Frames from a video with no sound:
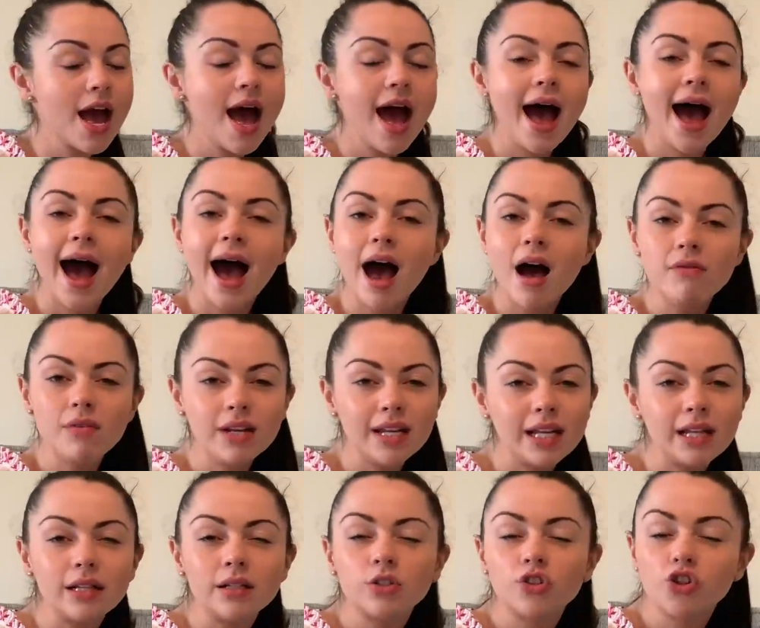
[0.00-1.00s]
have a
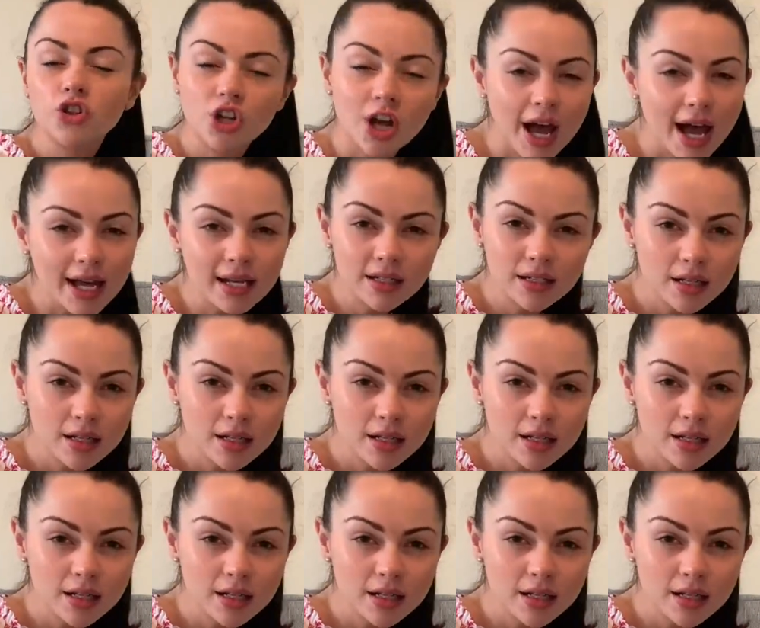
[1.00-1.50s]
little chat